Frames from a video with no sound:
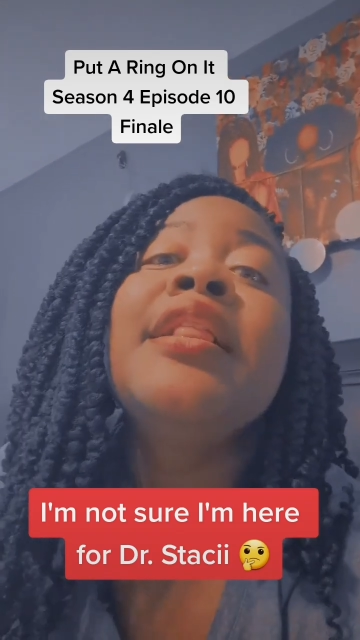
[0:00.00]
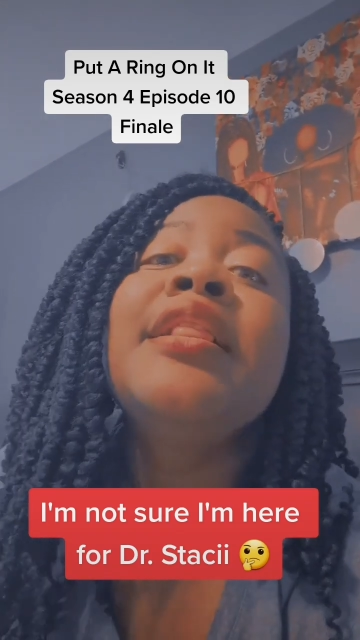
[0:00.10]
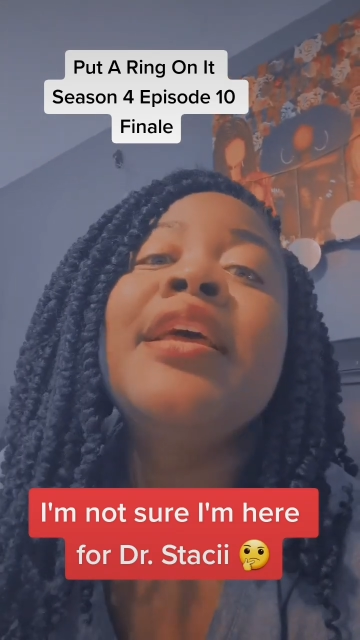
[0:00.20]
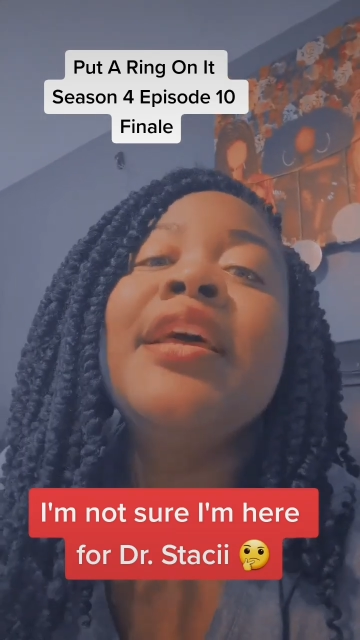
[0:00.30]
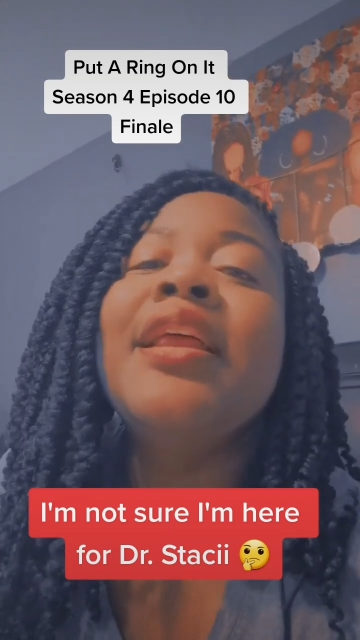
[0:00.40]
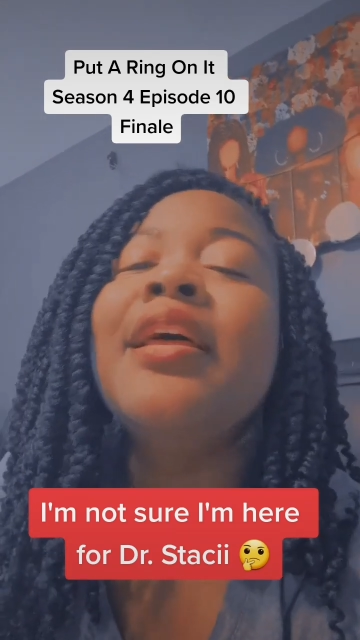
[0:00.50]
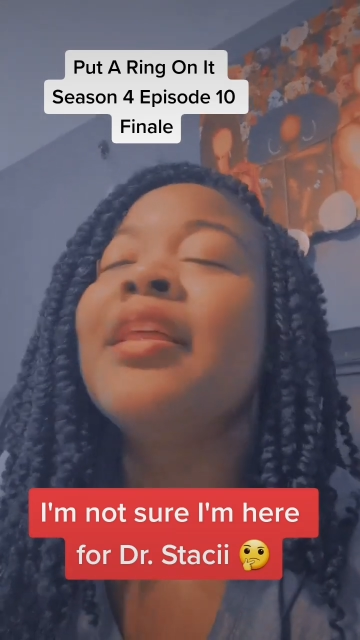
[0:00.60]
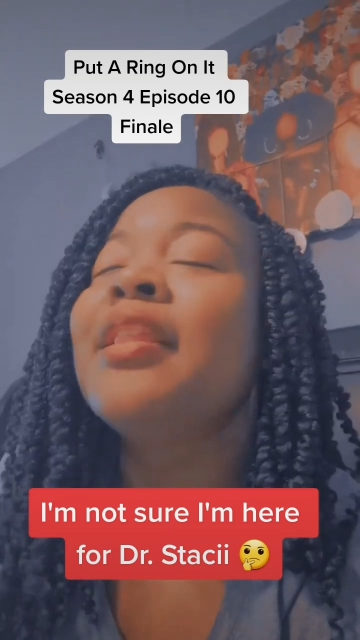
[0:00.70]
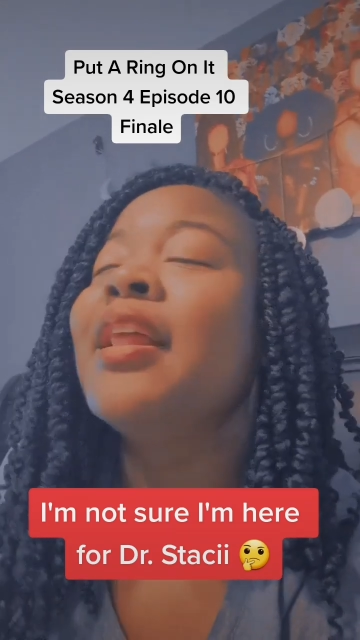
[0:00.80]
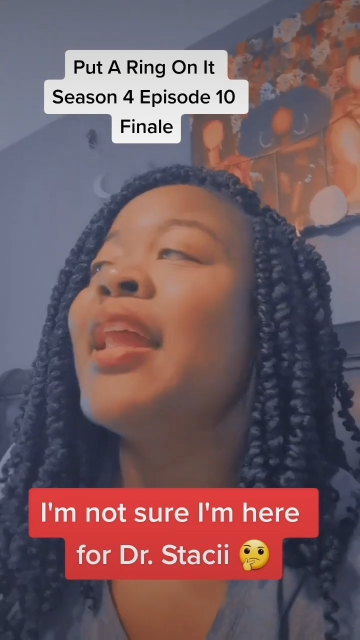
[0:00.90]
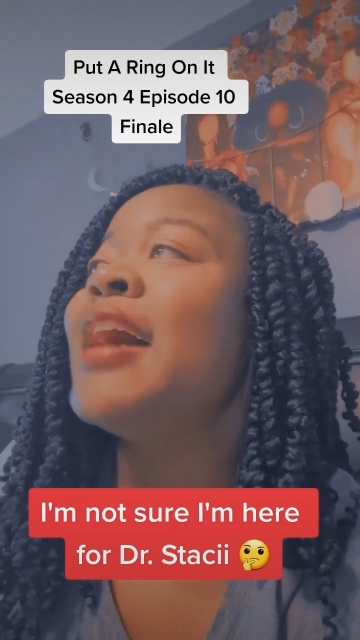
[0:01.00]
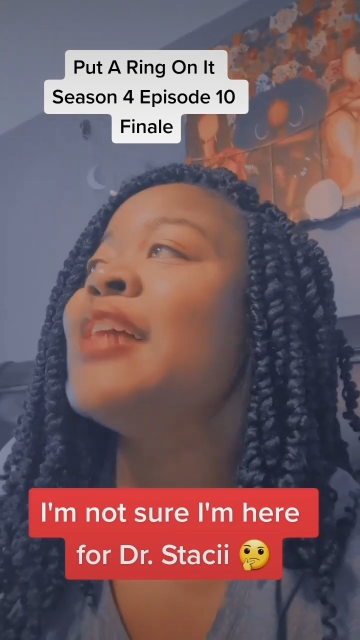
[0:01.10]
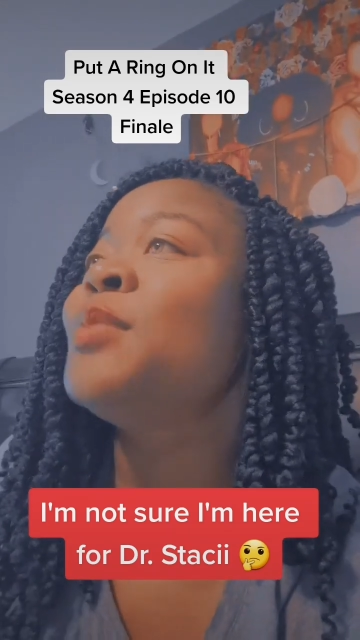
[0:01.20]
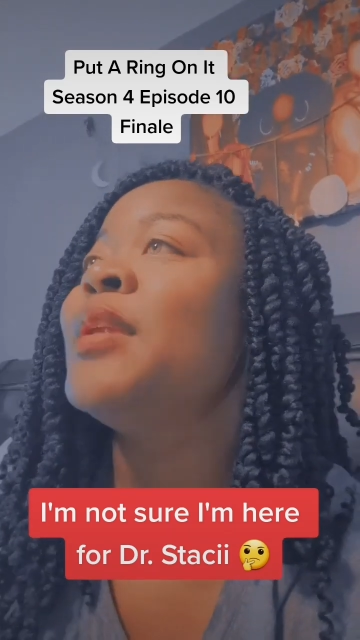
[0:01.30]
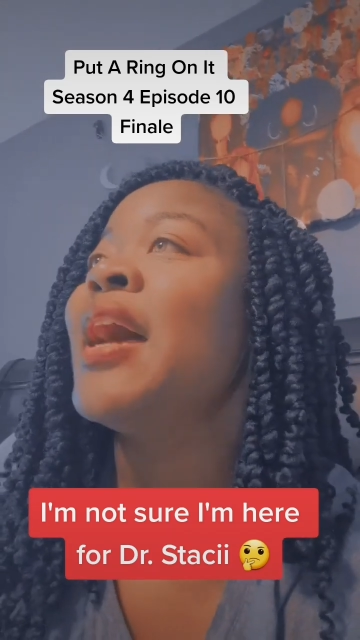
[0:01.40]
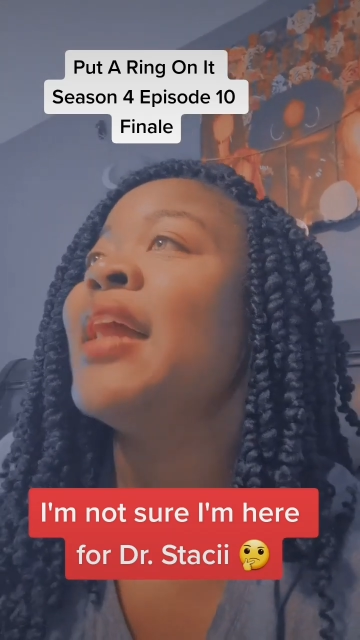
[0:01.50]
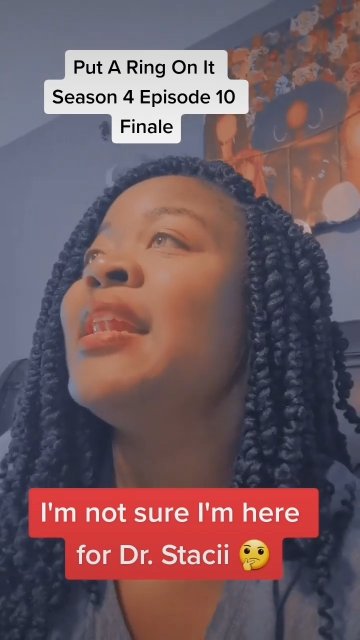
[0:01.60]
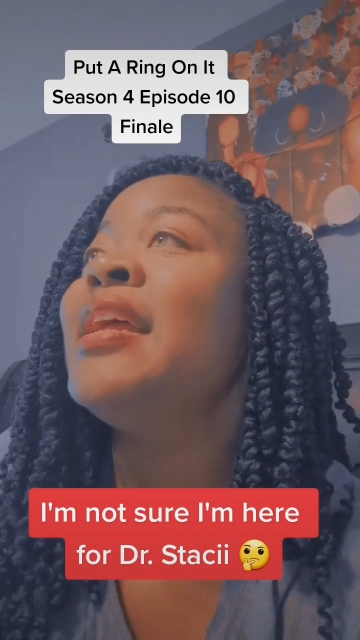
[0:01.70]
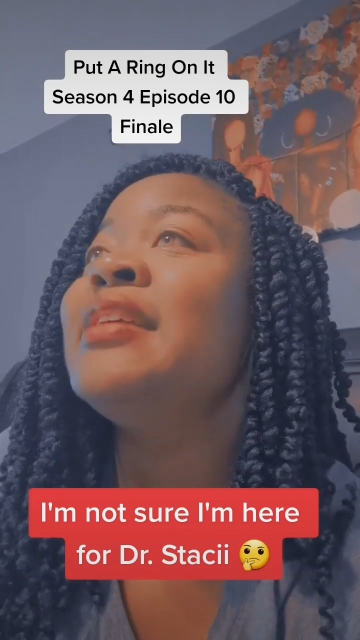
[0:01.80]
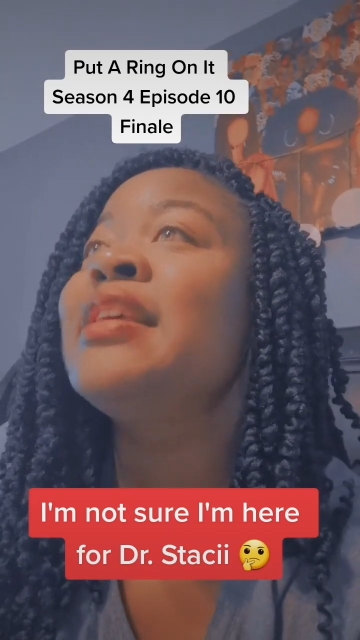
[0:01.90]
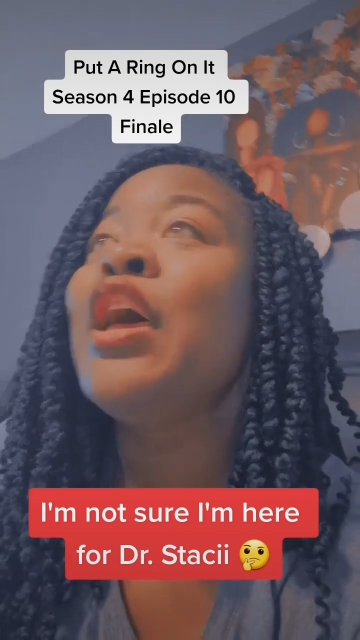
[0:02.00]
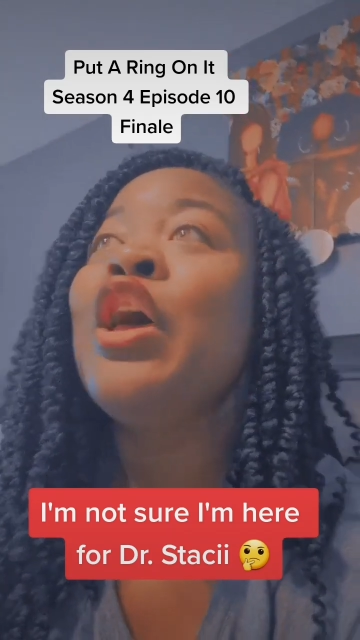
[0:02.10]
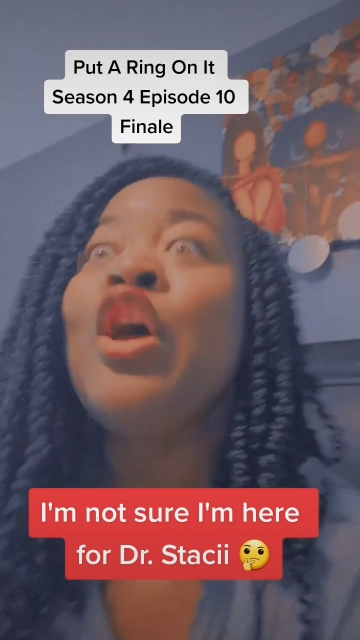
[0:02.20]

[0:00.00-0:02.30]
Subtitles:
Then the last but not least,